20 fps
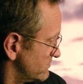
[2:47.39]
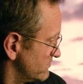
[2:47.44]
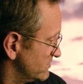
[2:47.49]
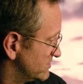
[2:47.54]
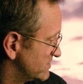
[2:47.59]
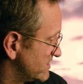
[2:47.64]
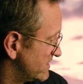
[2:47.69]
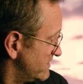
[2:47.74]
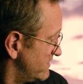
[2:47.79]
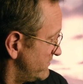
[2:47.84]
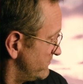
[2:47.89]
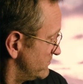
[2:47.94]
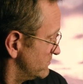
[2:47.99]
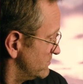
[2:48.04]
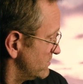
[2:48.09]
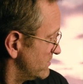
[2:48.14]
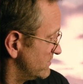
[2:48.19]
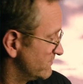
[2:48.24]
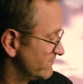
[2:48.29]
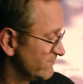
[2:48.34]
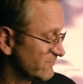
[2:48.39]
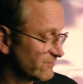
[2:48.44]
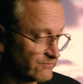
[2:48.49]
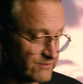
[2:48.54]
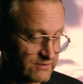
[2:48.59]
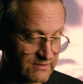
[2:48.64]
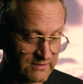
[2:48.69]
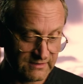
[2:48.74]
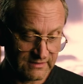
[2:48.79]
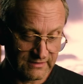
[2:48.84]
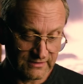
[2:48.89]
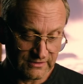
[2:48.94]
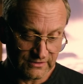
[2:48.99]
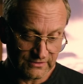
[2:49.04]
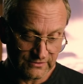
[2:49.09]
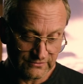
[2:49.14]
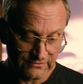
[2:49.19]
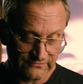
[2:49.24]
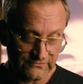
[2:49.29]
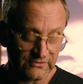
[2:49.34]
which I'd never done, with the
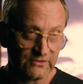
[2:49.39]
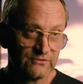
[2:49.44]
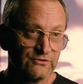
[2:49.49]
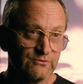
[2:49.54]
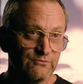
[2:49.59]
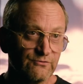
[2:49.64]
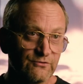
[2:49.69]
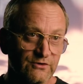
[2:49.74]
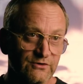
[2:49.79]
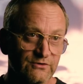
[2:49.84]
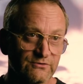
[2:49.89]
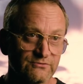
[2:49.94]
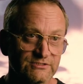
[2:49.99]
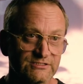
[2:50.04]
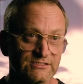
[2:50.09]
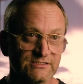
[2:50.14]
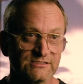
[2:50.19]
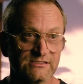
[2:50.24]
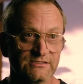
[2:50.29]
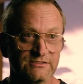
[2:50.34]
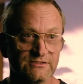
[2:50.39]
uh, the volume wall, which is